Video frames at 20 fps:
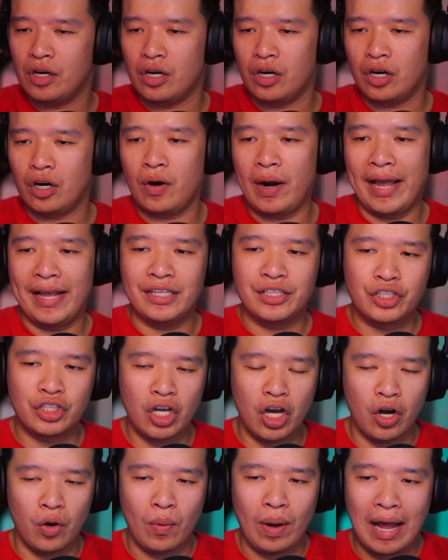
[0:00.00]
All right,
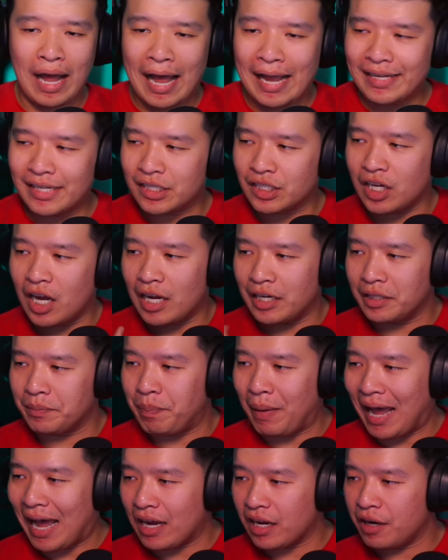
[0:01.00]
so I just got
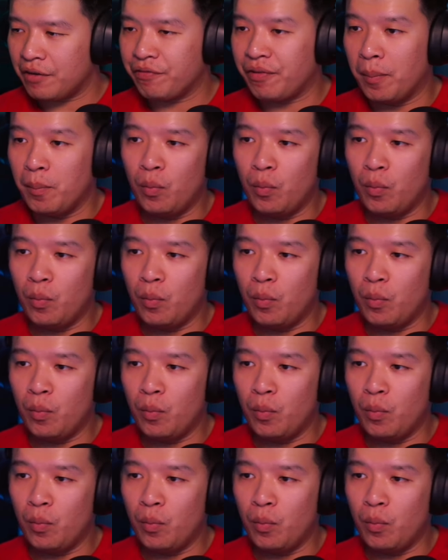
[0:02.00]
back from